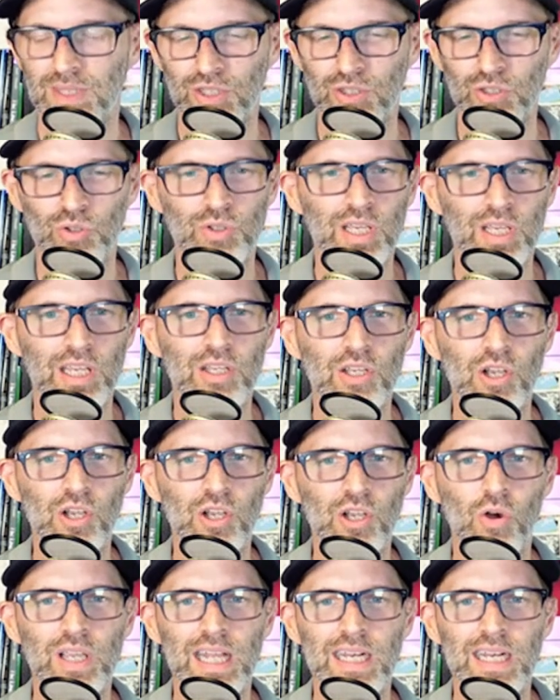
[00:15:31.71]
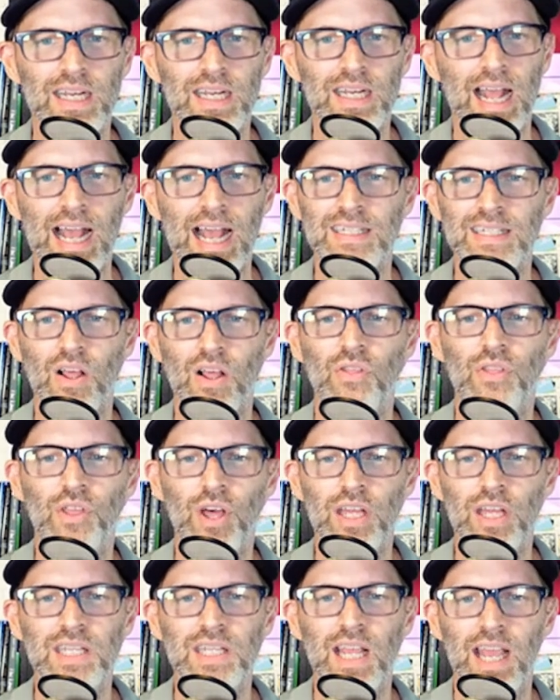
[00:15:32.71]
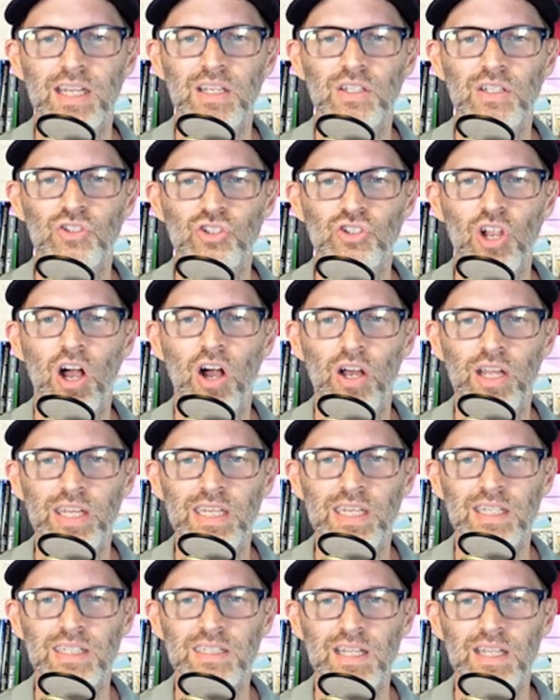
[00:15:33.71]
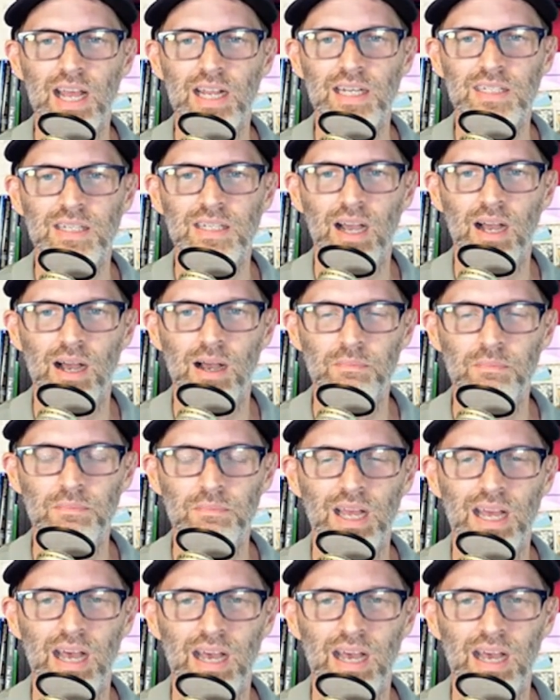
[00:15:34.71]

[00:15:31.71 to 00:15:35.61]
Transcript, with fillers: You can go get it at thetechjawn.com. Uh, com.